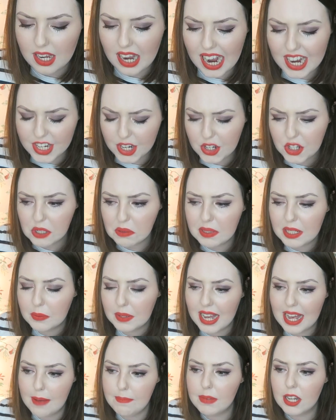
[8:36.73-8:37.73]
I don't normally
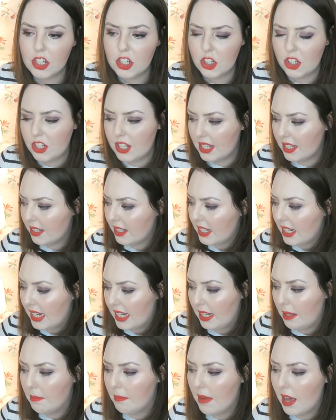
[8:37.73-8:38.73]
wear much
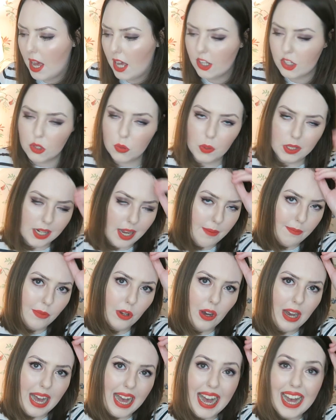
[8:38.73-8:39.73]
Disney merch when I'm
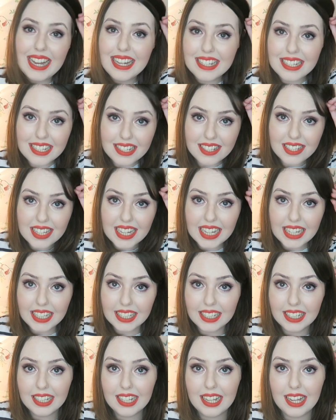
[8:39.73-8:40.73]
not at Disney.